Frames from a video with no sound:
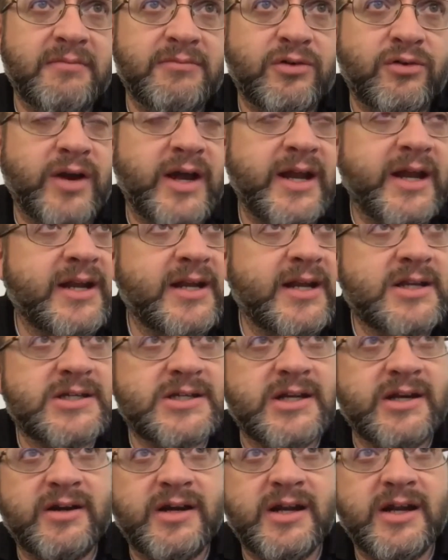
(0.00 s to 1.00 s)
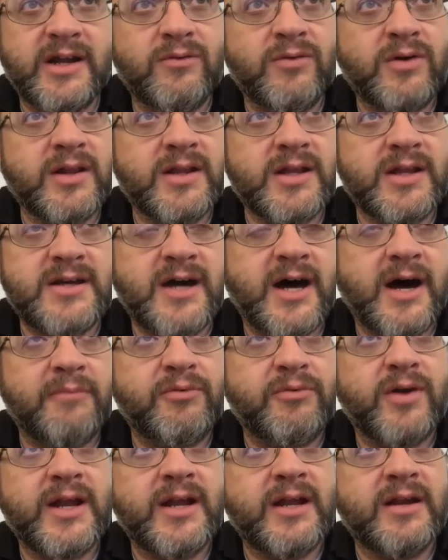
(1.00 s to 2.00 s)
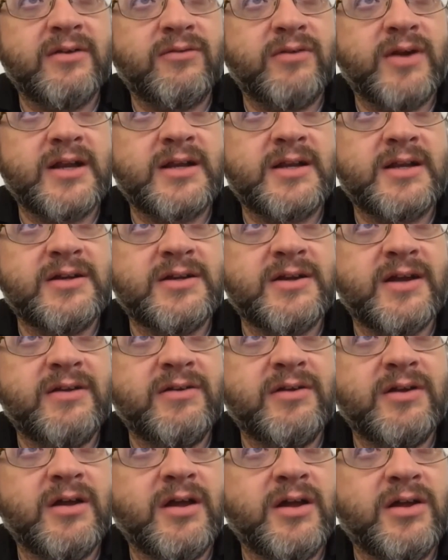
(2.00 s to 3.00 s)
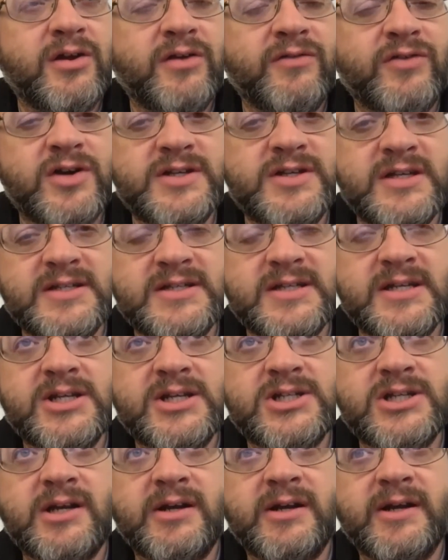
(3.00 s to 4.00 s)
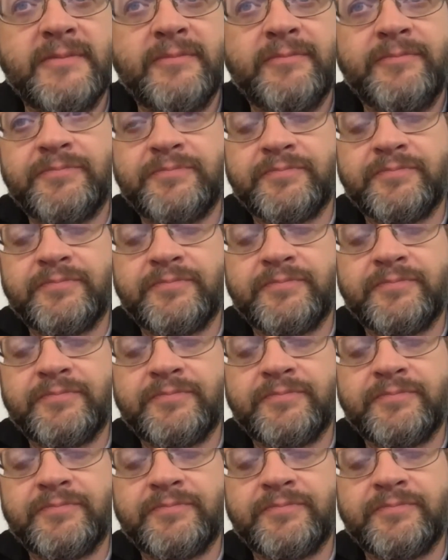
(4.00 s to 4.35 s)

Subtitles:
great at engineering, one of the top ranked universities in engineering.